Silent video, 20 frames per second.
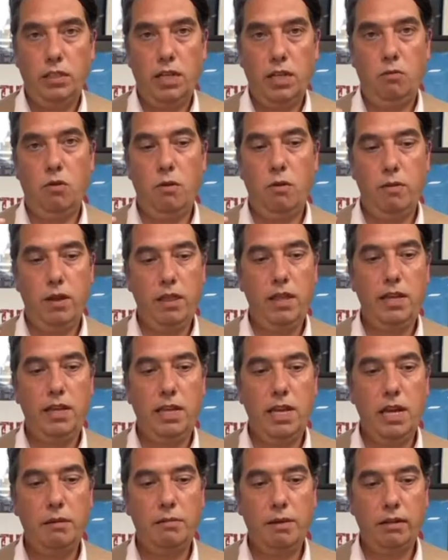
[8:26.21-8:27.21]
So what we're
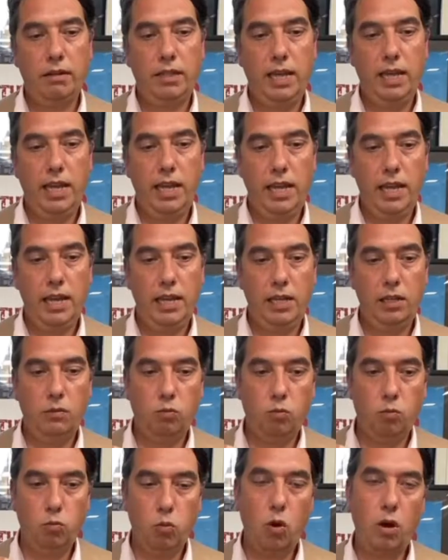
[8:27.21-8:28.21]
thinking about here is
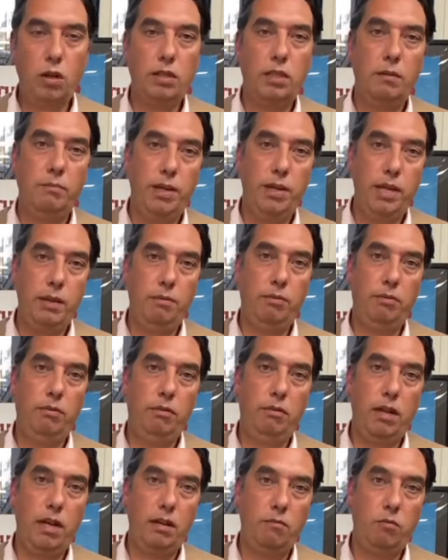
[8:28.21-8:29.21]
what's
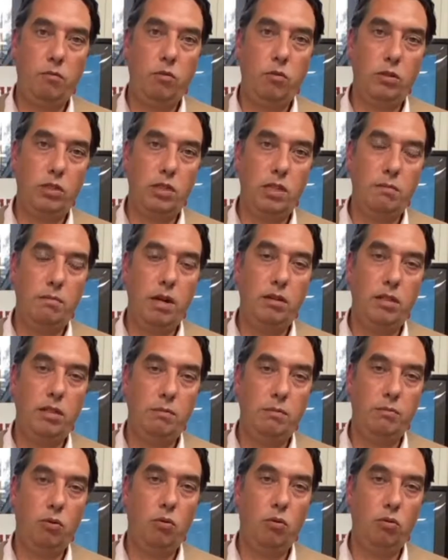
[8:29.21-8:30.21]
the most
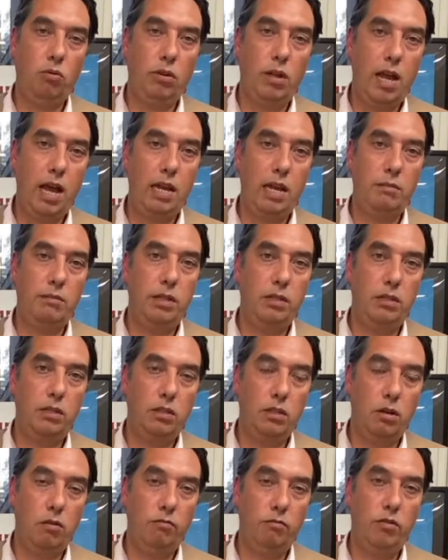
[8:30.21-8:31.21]
important
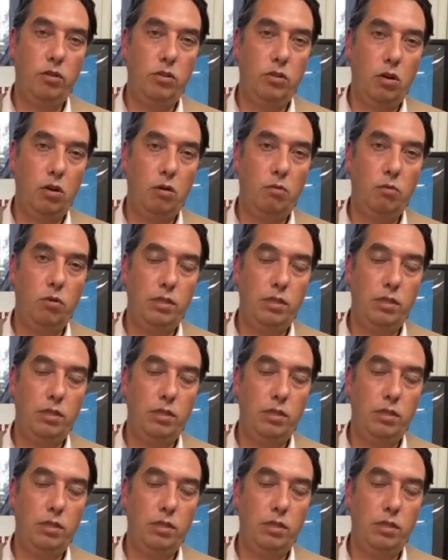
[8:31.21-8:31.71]
elements of the shot?